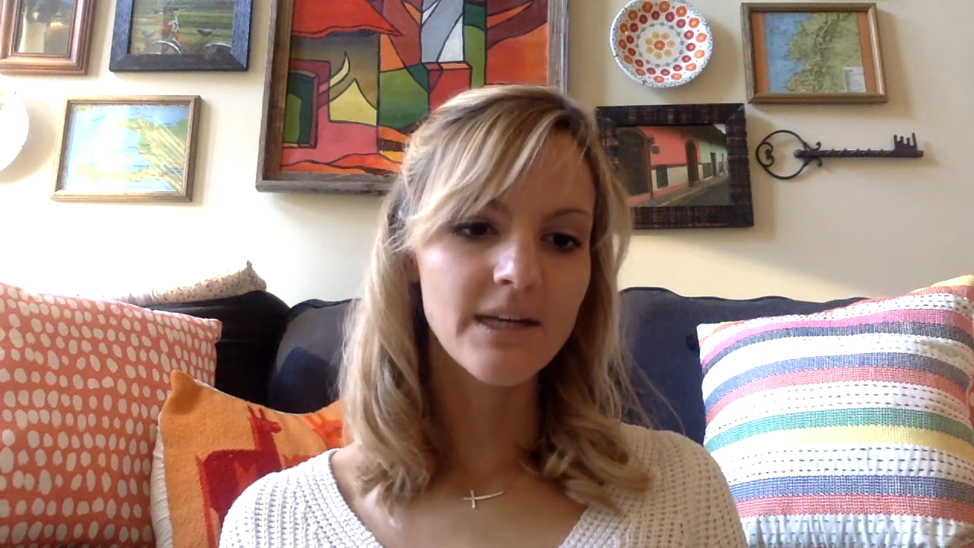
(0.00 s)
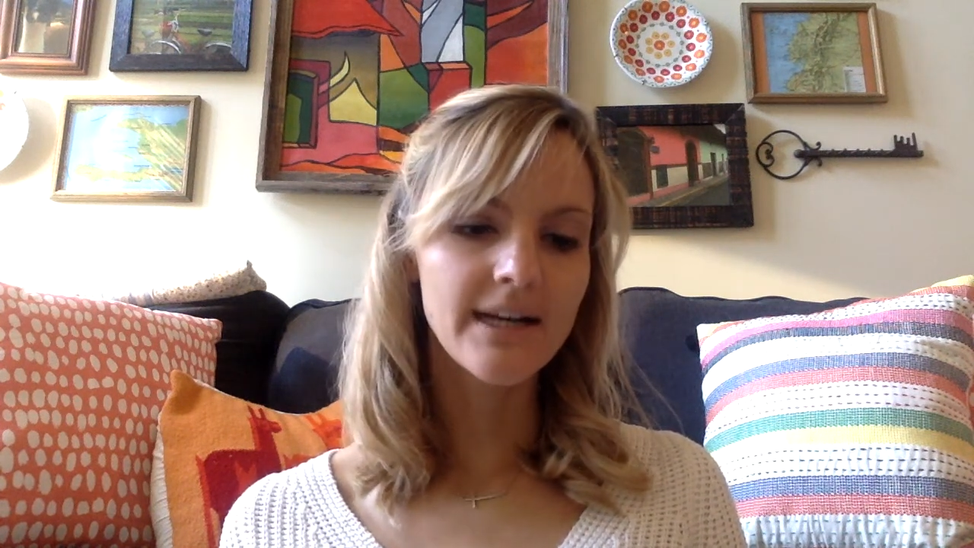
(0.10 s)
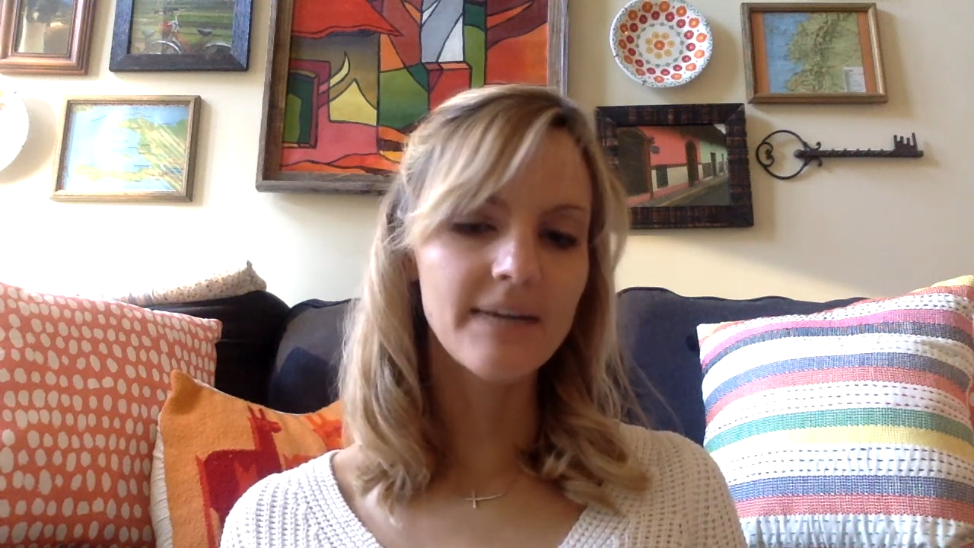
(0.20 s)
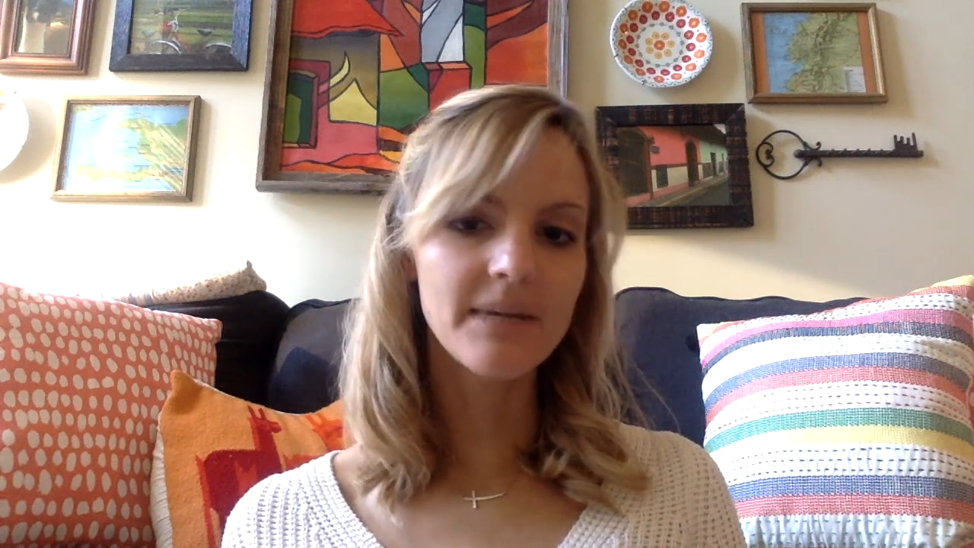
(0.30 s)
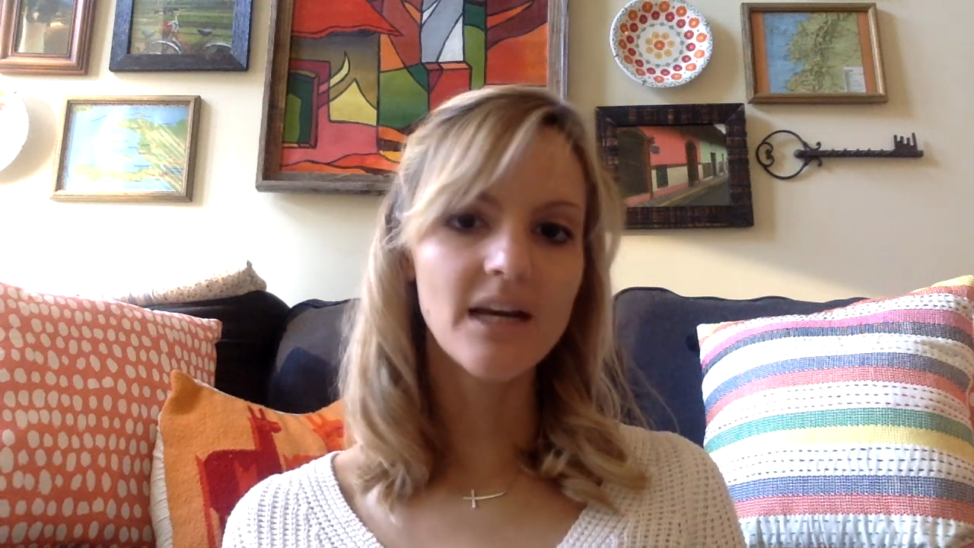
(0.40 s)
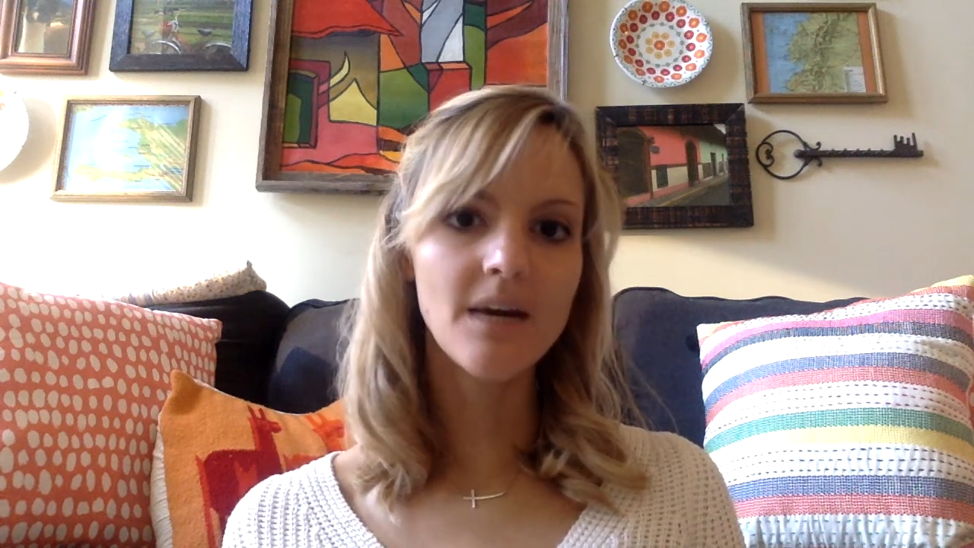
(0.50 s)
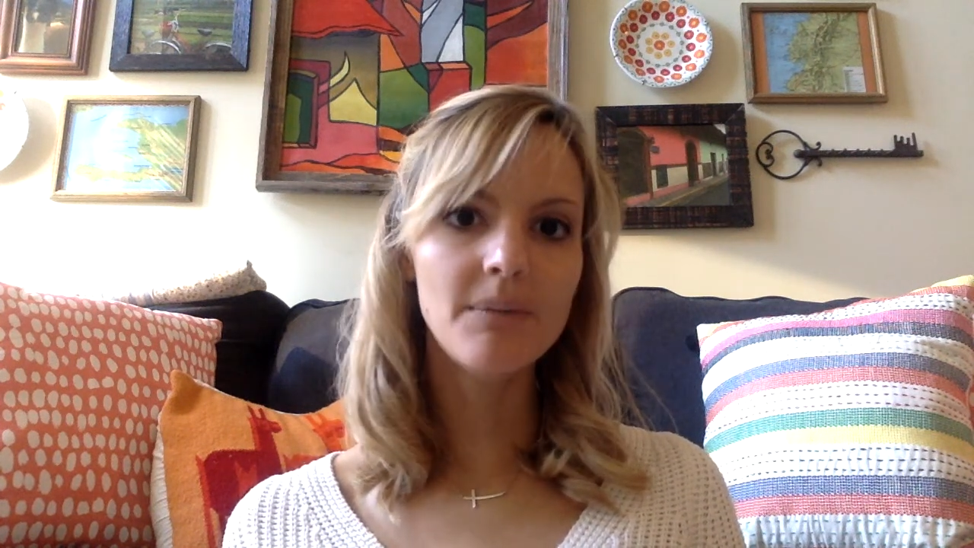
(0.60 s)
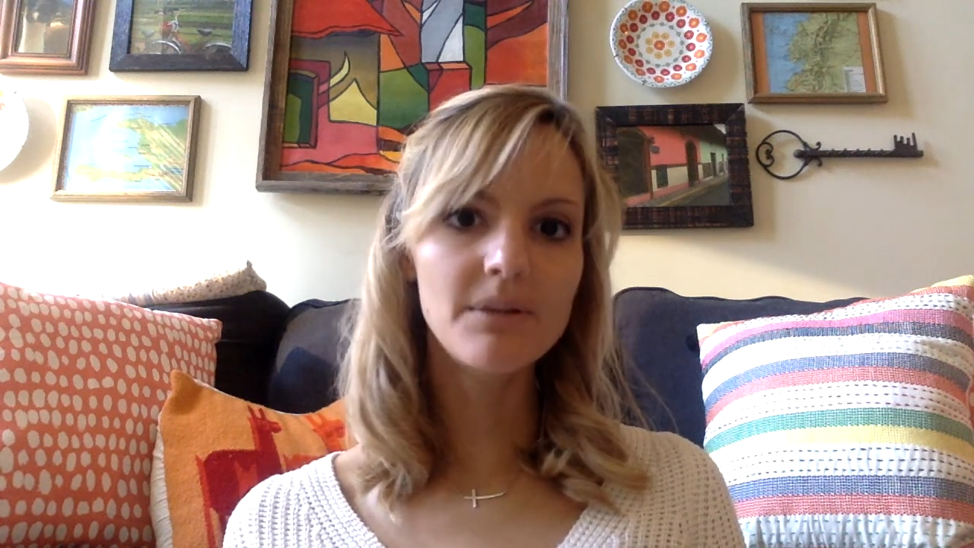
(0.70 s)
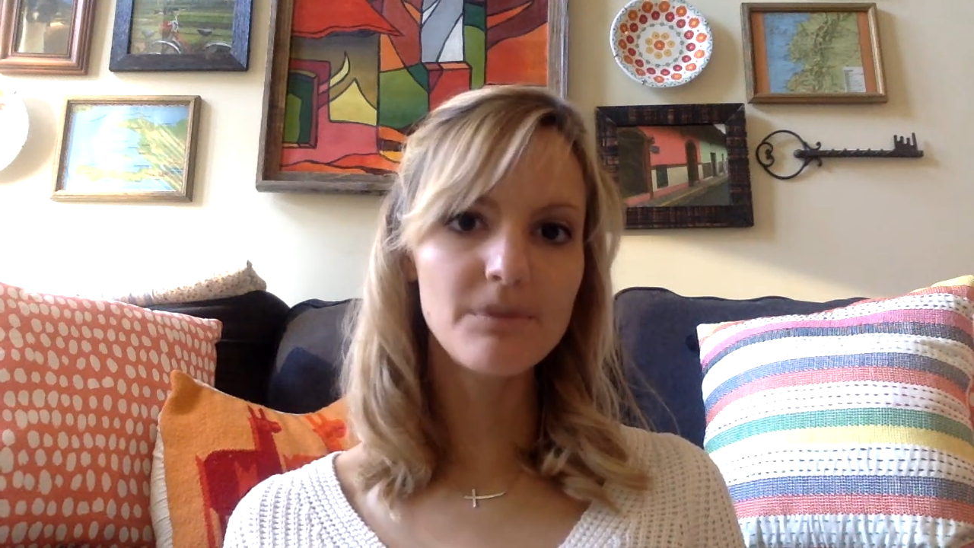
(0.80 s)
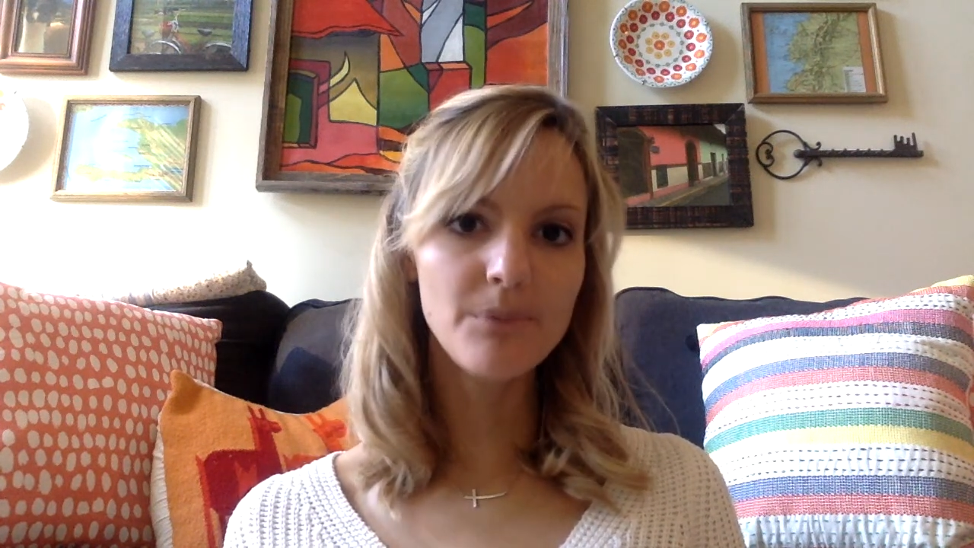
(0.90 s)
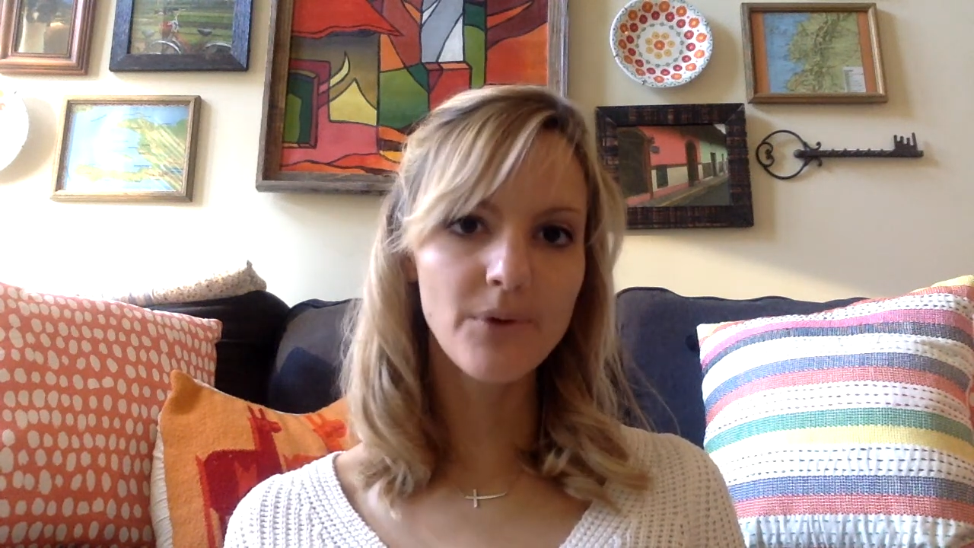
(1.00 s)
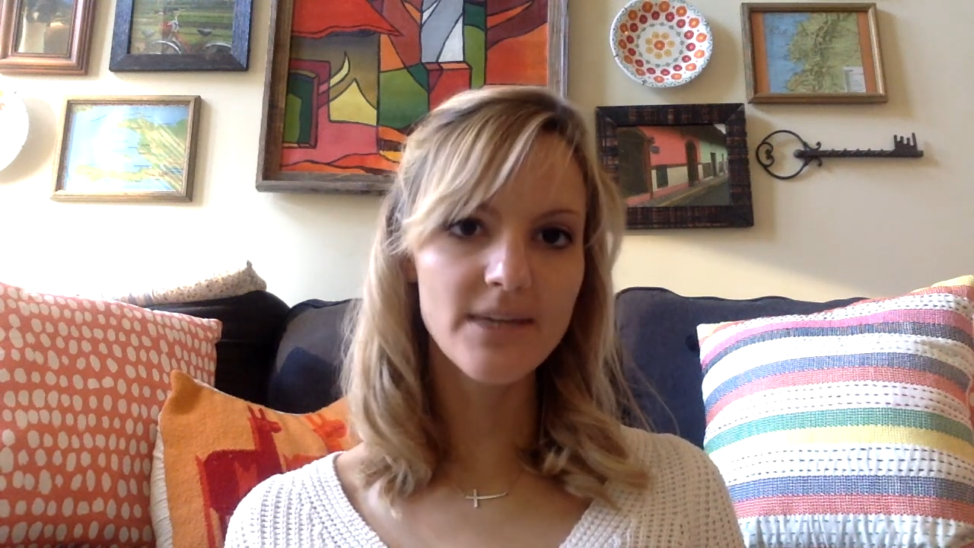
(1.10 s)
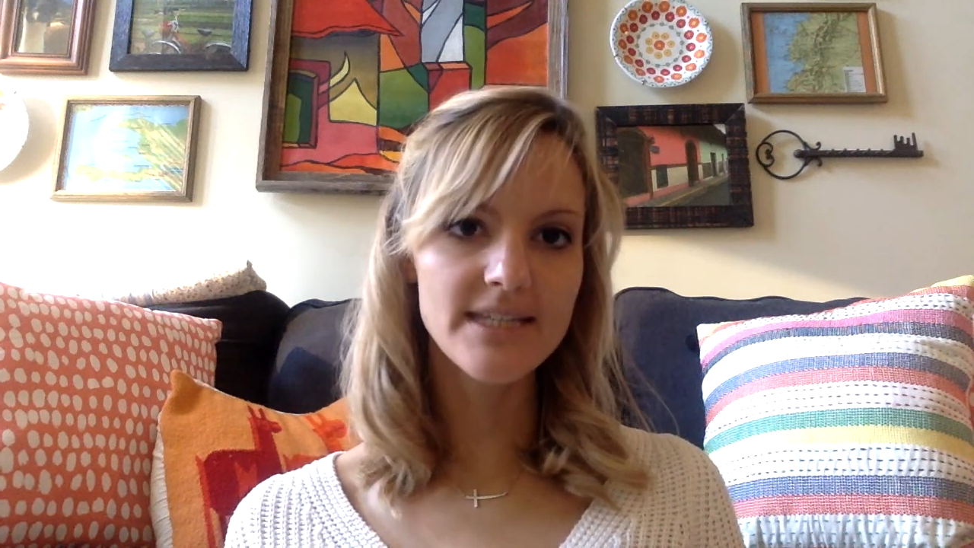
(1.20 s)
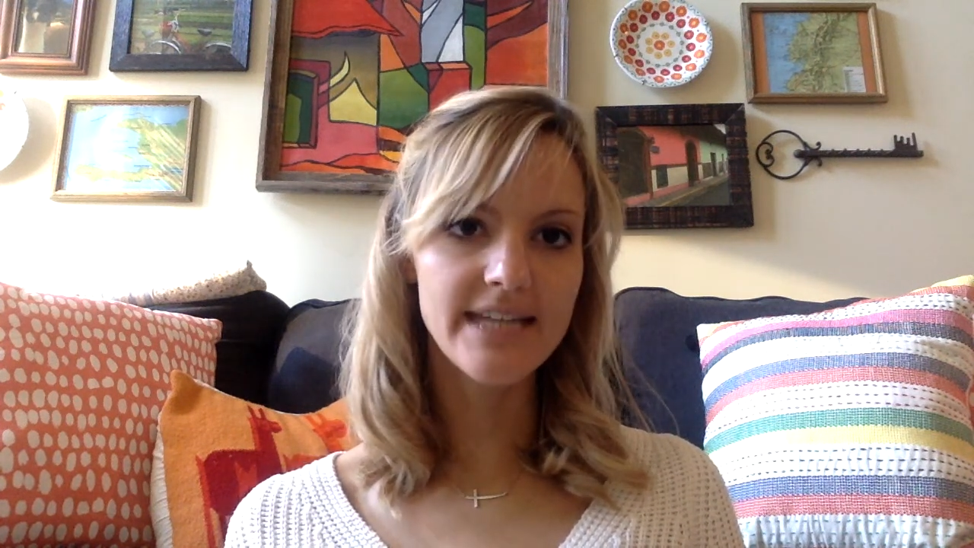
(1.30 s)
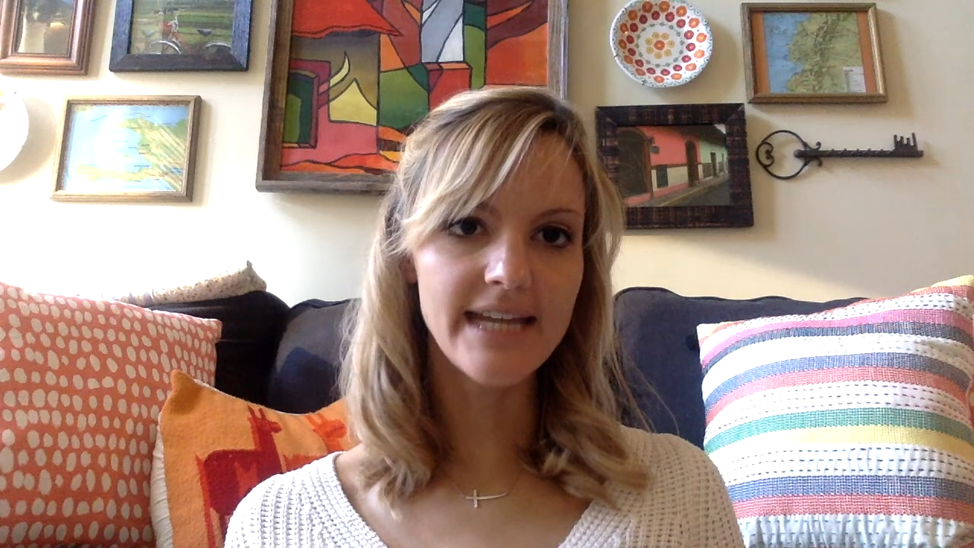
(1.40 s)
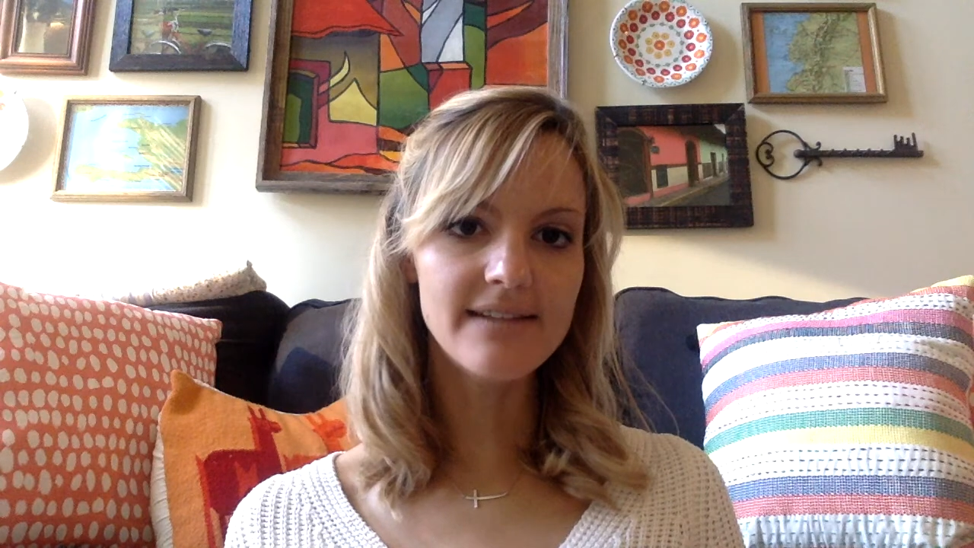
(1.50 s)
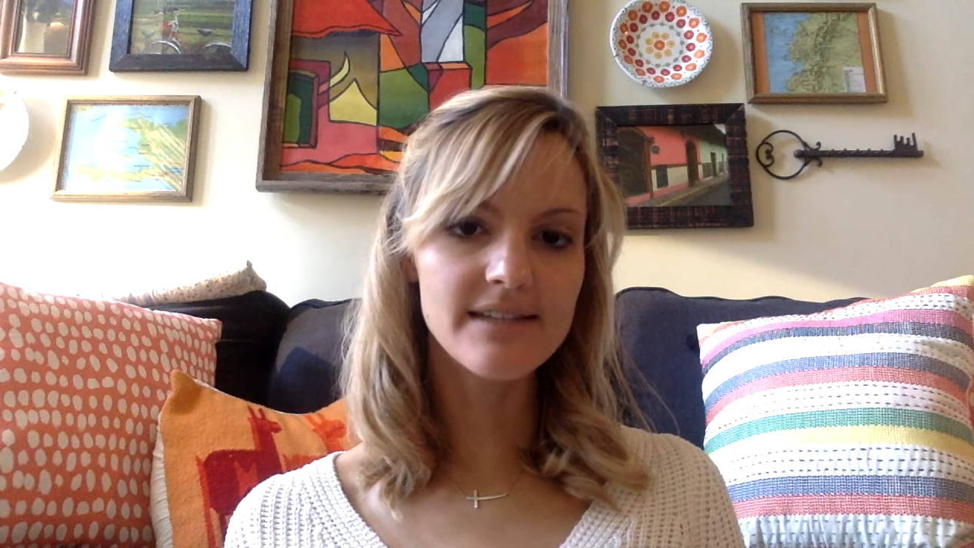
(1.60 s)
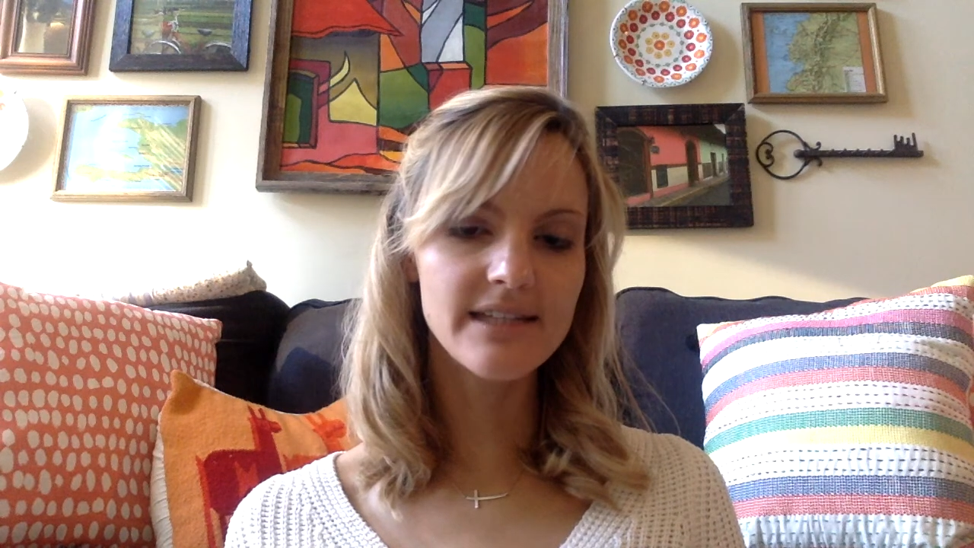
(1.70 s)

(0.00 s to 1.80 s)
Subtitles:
A couple of important dates,